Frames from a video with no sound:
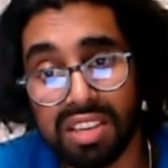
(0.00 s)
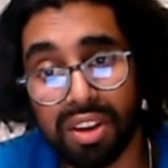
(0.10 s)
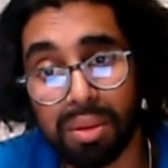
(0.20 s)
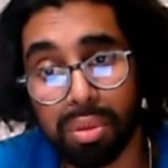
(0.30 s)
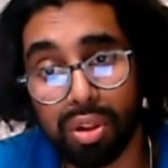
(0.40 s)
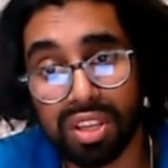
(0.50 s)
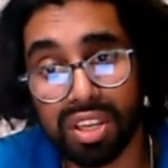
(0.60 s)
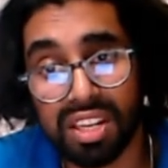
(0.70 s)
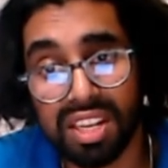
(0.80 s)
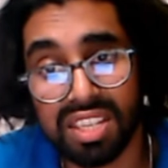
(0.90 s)
if I plot the
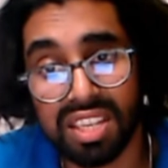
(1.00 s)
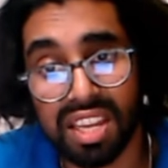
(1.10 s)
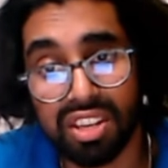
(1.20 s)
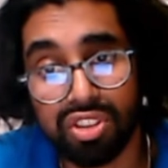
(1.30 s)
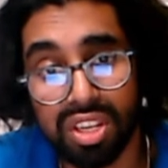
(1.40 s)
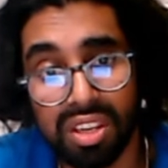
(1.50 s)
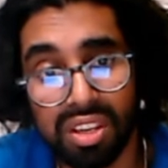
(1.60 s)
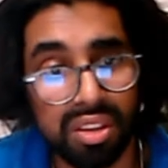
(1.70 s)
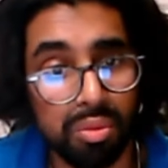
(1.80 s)
kinetic energy,